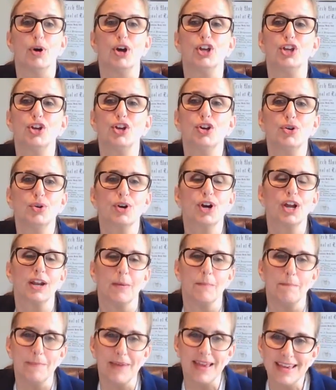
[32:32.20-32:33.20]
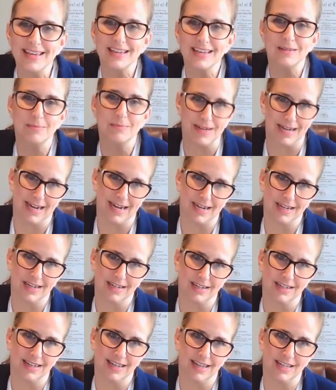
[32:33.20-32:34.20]
But you're going to make it back.
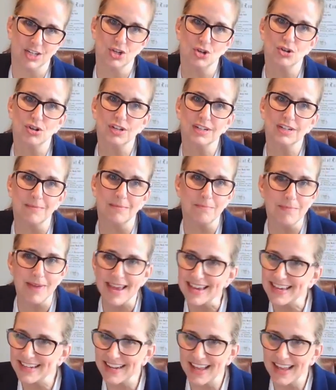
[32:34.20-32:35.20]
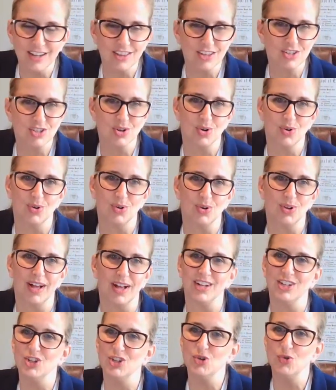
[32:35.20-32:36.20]
And you're going to make it out of this hole.
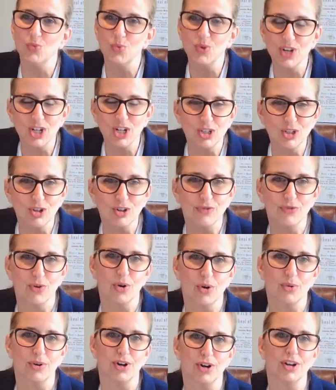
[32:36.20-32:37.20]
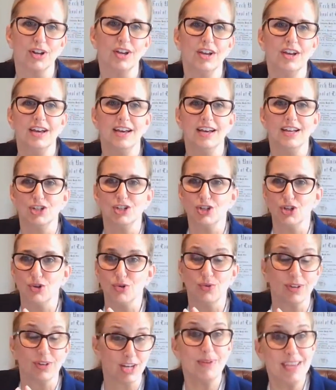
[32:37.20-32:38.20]
And you will look forward
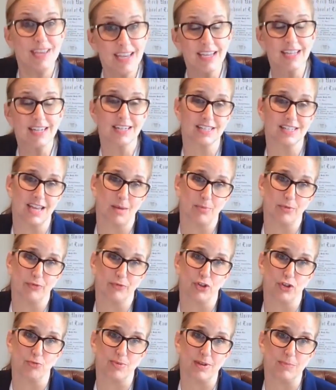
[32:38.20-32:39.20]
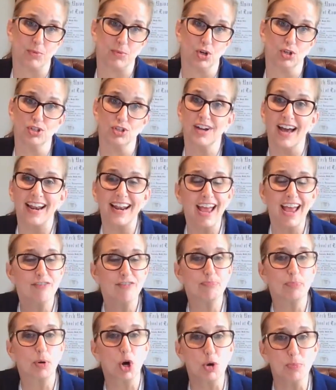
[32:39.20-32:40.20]
to being an example for the people. You got to
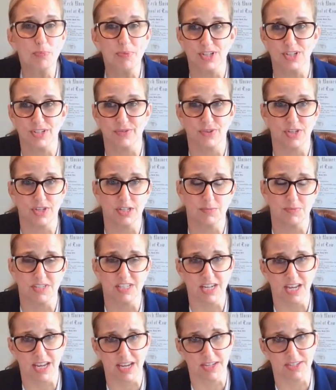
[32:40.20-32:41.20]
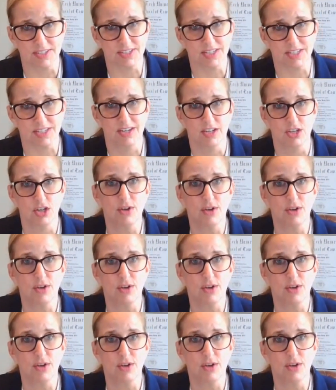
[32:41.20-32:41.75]
have purpose for these mistakes.